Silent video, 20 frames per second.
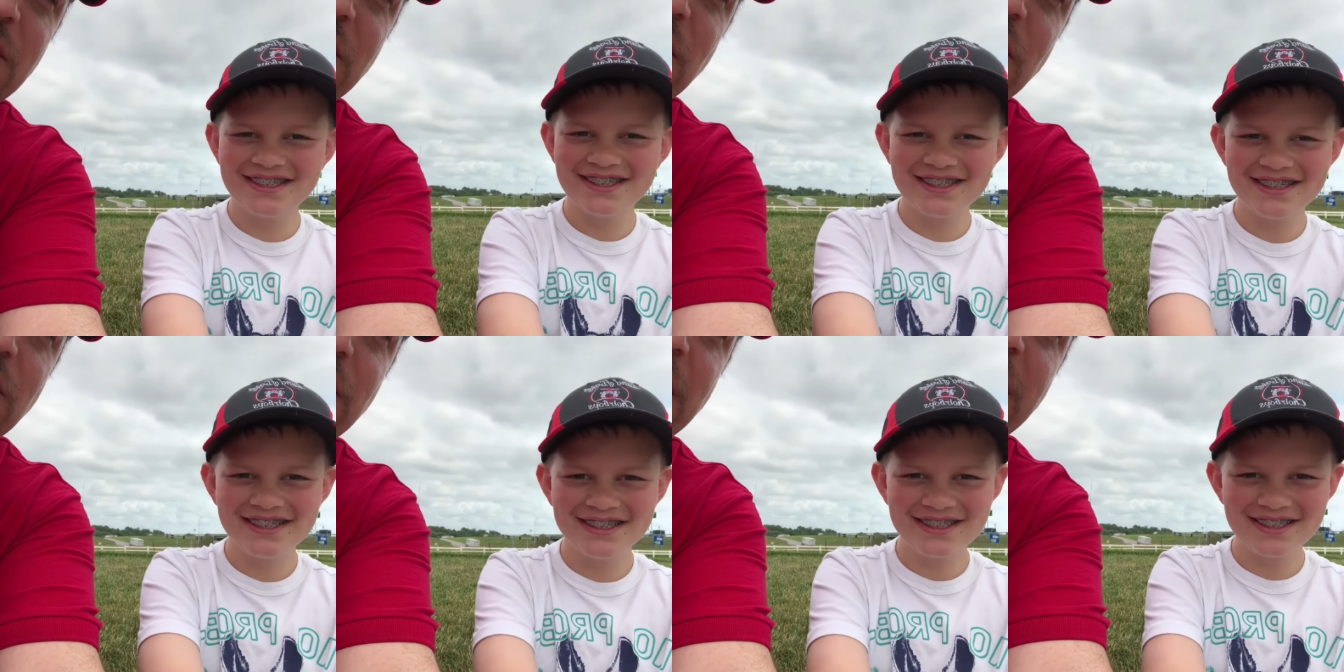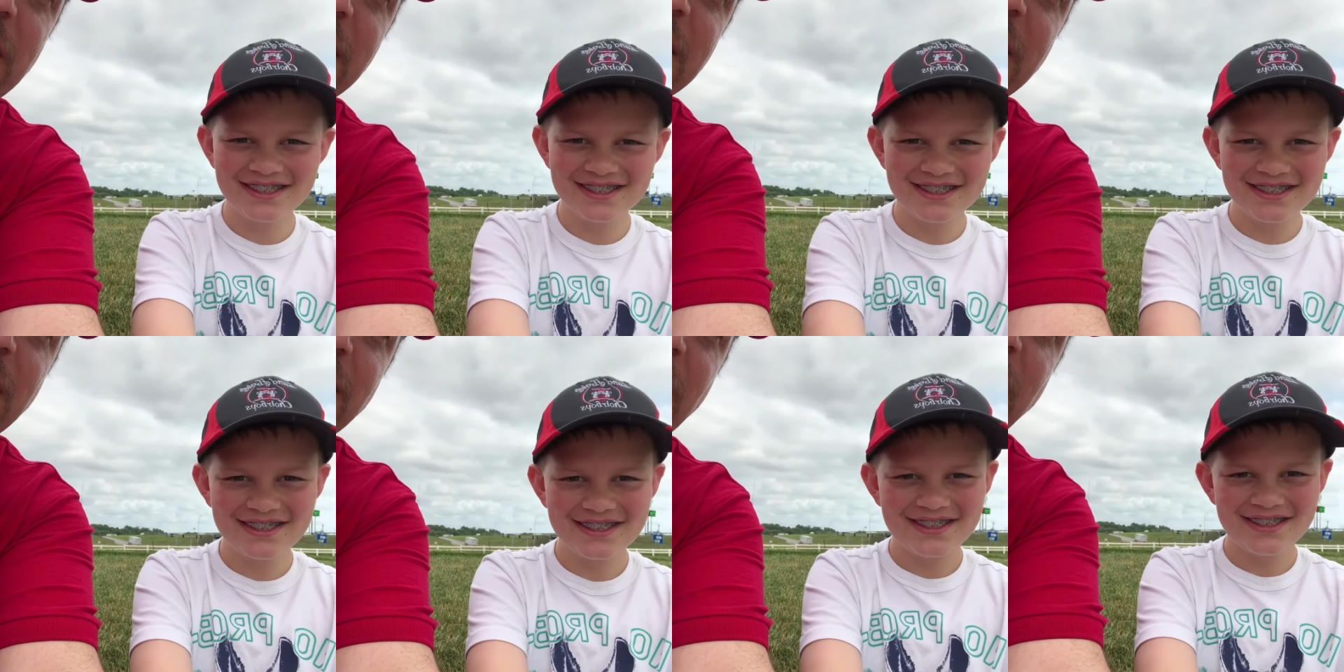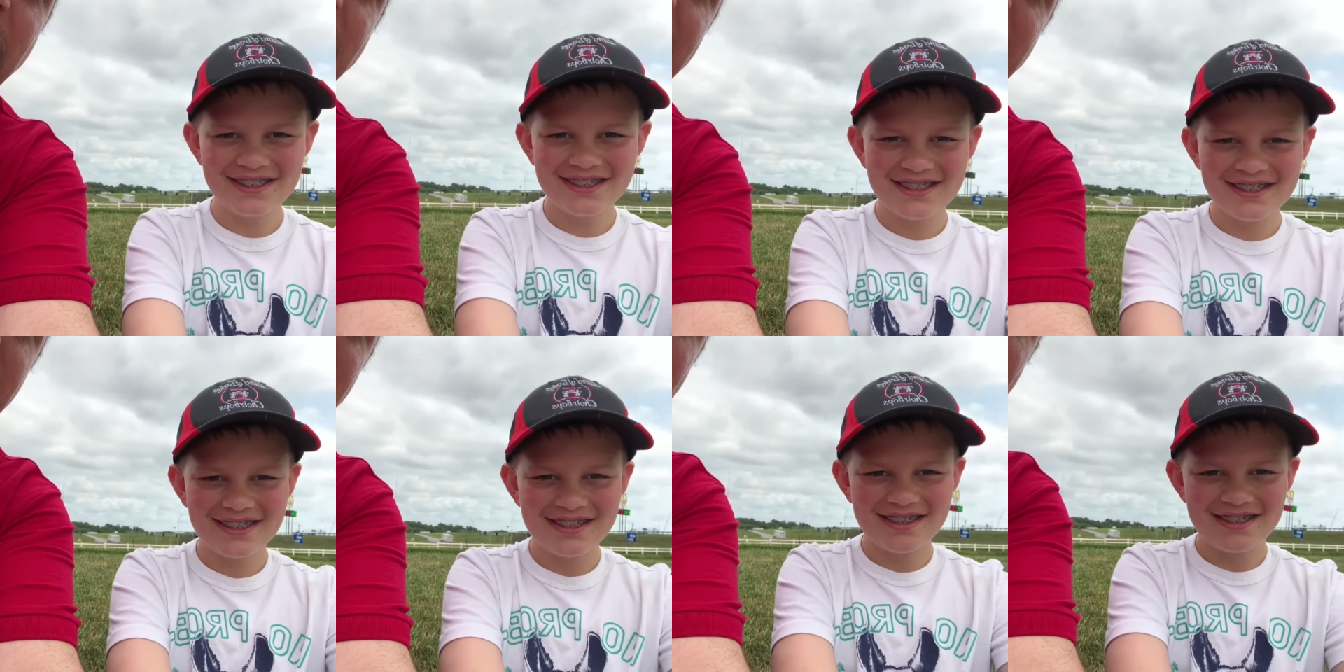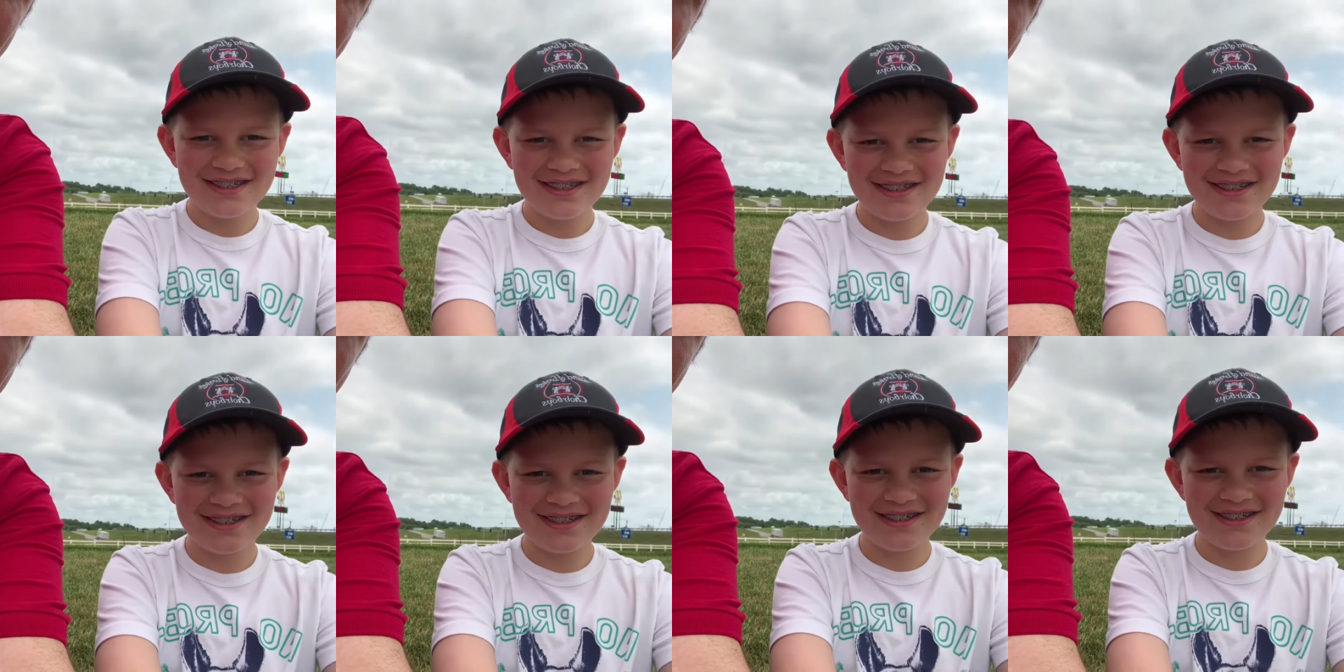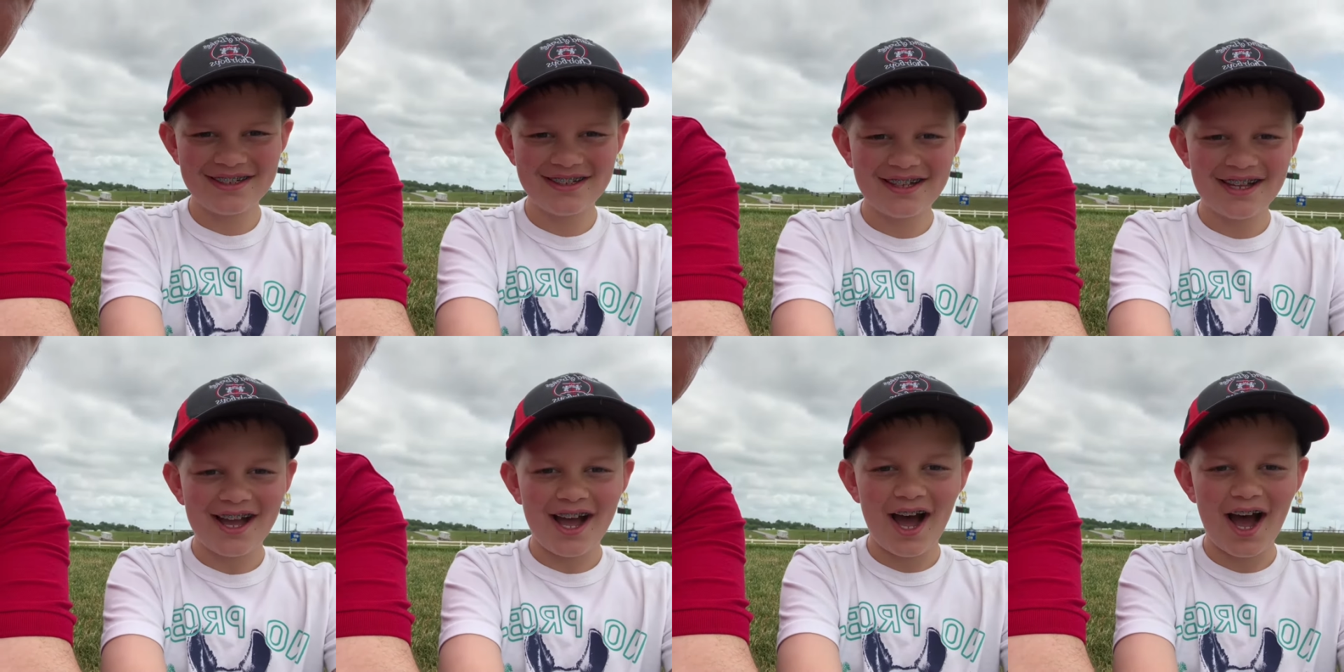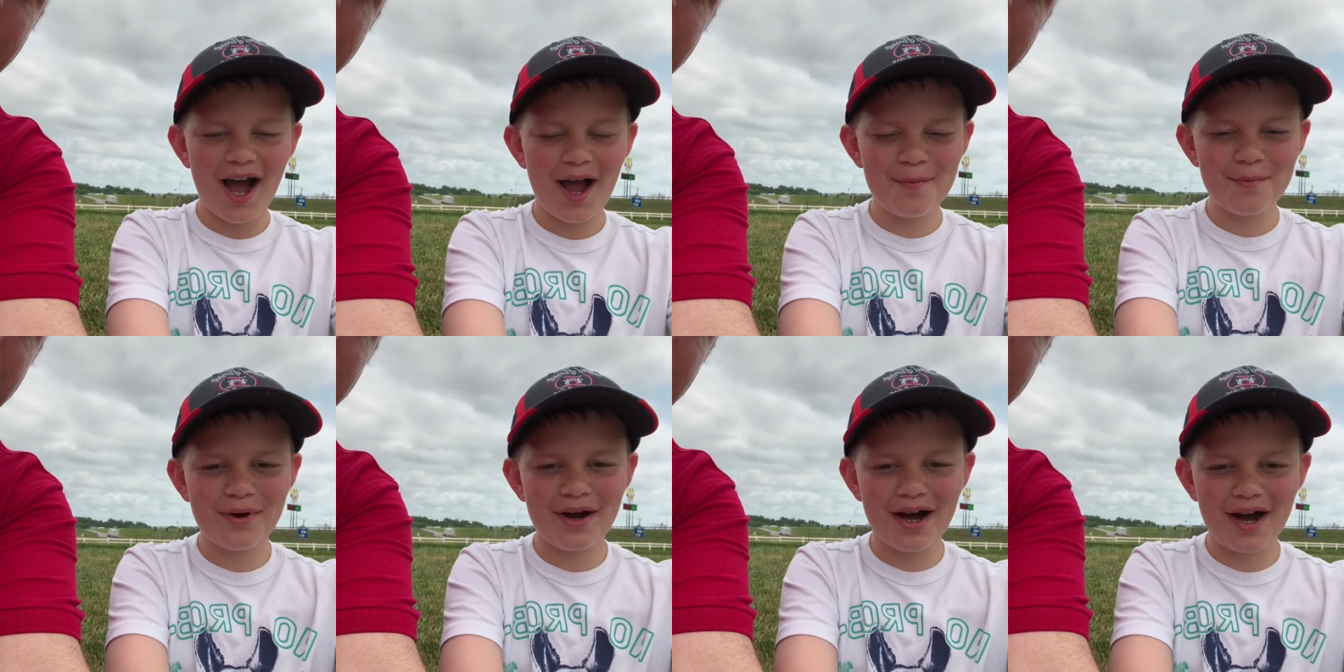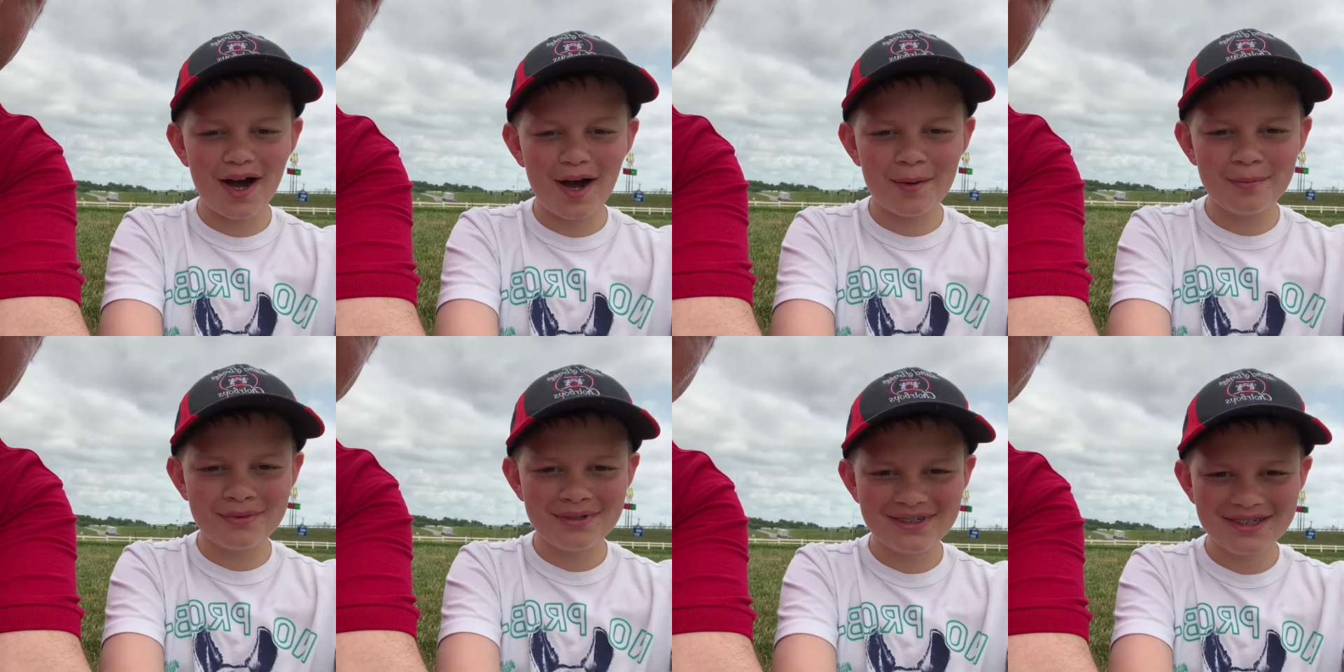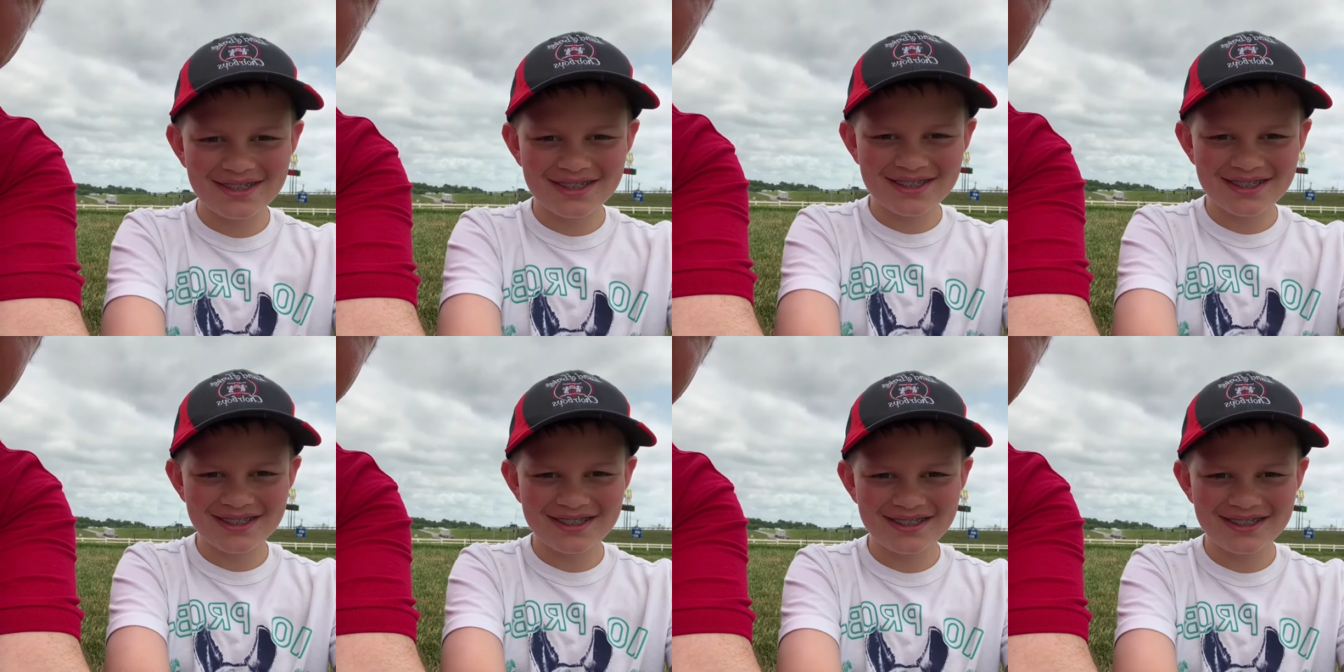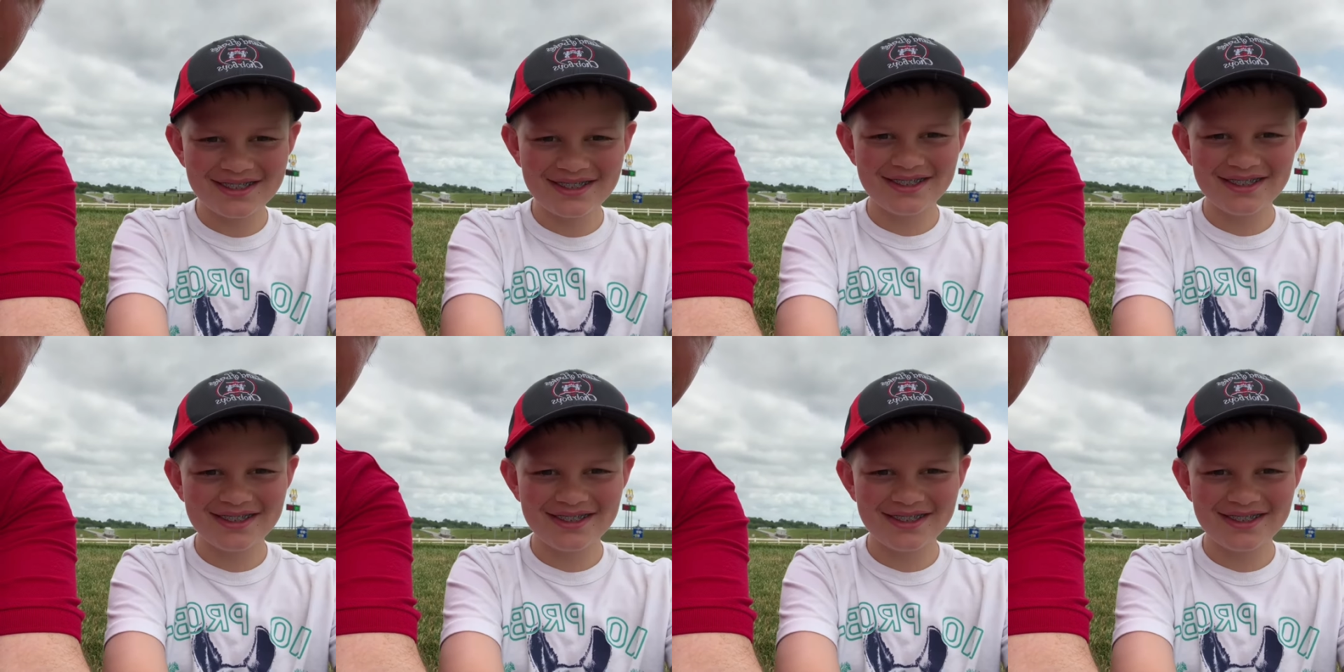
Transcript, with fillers: 30, he says. All right, say hi, Mom. Hi, Mom. Wave.